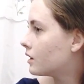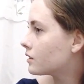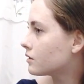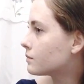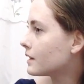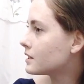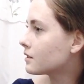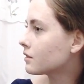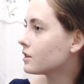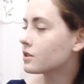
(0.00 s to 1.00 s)
So it's
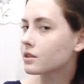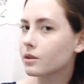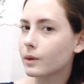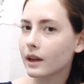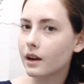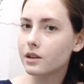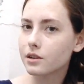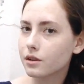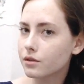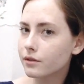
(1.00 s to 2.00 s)
basically just going
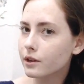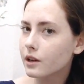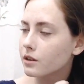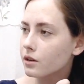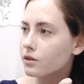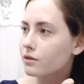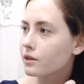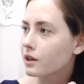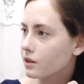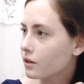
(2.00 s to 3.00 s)
under, over, under,
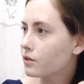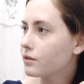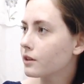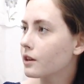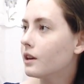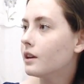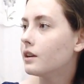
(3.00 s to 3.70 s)
over, under, over.